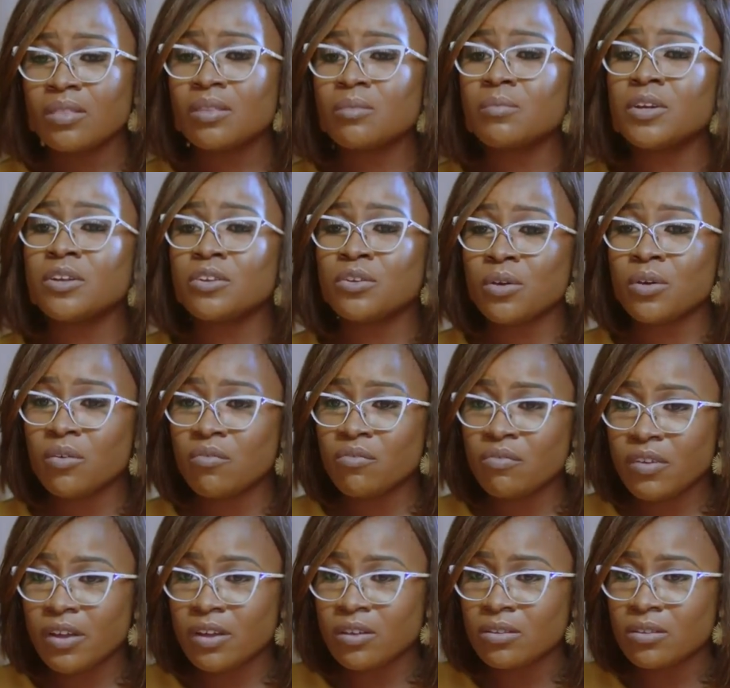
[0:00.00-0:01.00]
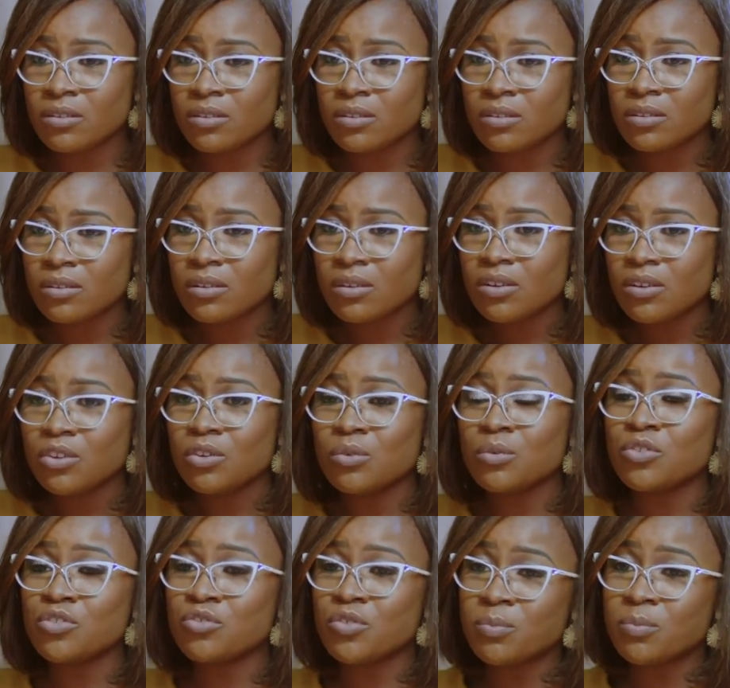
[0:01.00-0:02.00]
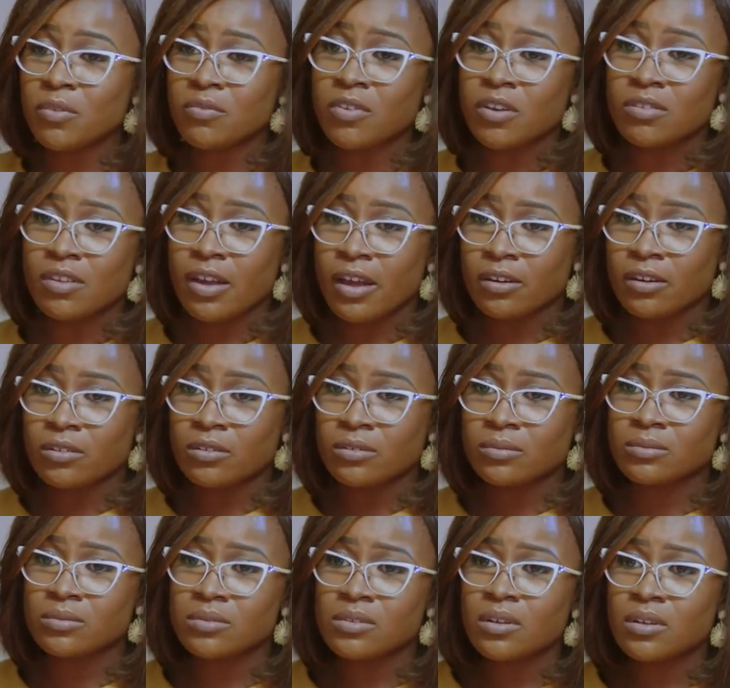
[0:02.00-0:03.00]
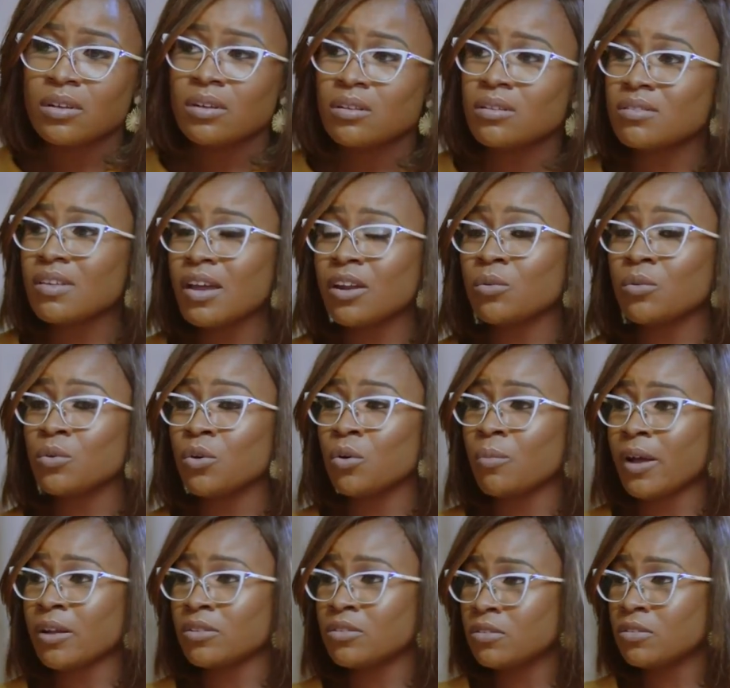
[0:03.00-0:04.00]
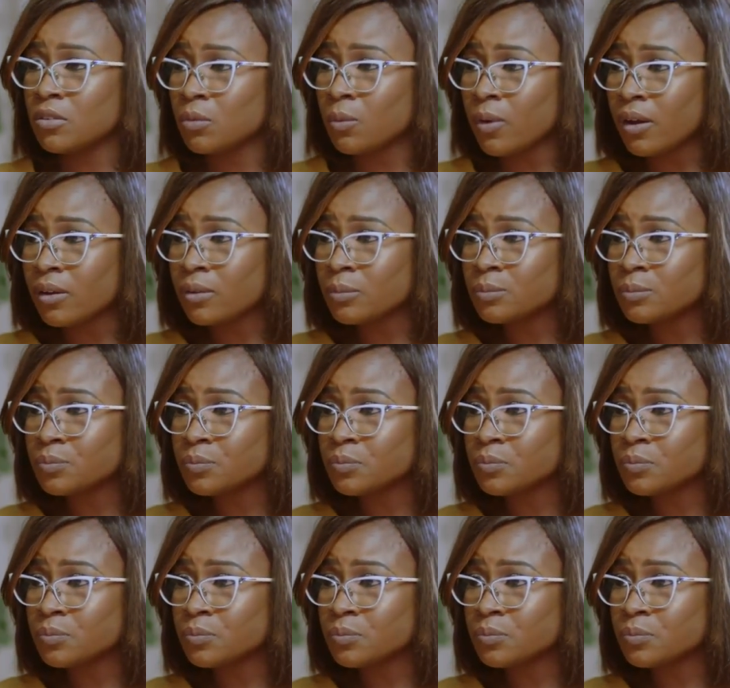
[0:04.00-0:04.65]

the minute you confess, you were stripped of your title. The title will go back to Tiwa.